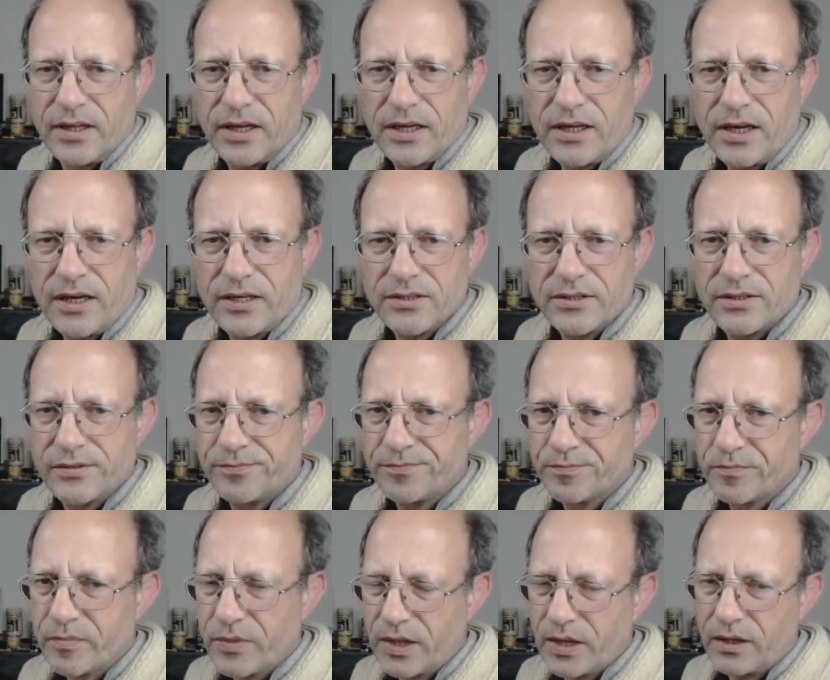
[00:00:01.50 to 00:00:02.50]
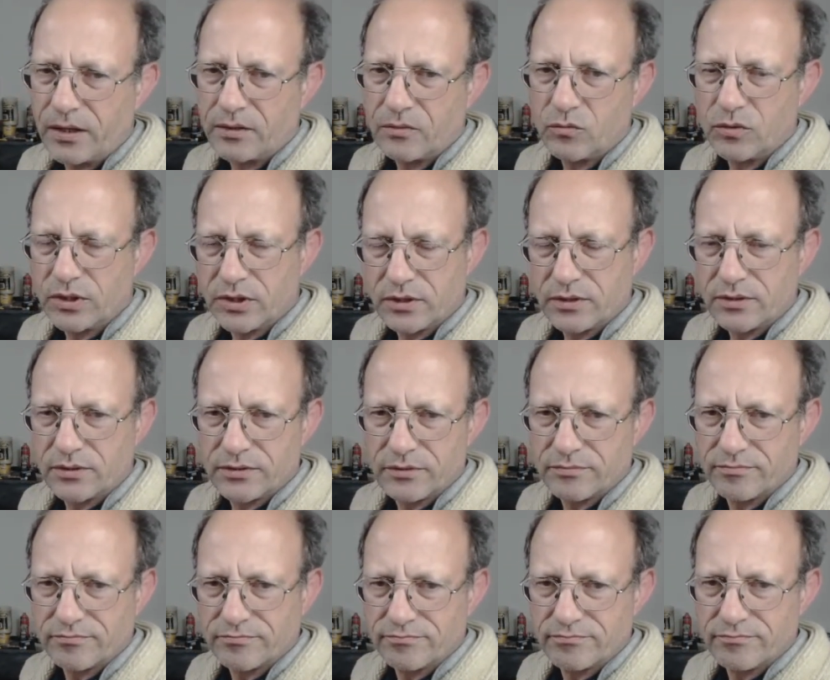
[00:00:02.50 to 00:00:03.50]
Hey guys,
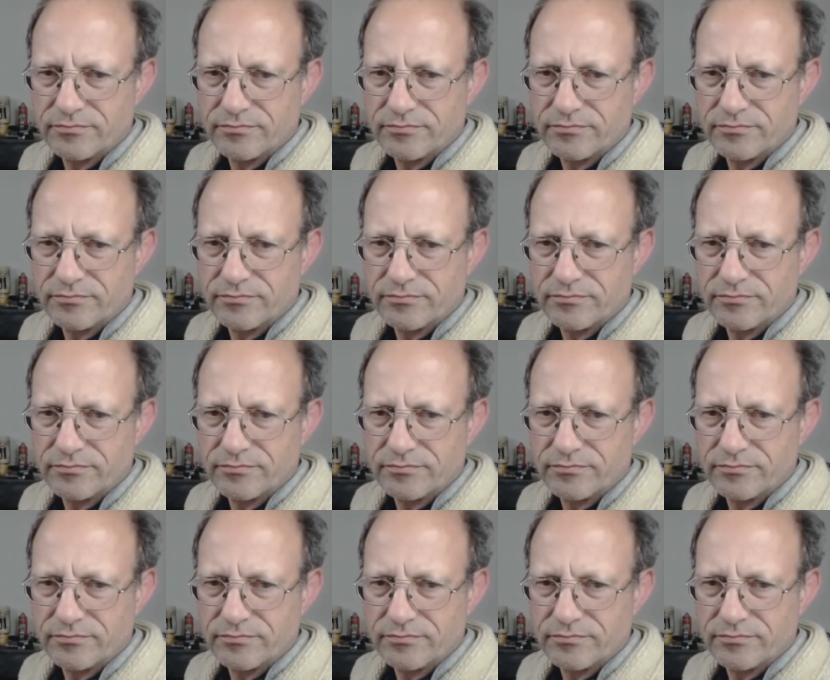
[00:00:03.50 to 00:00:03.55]
we're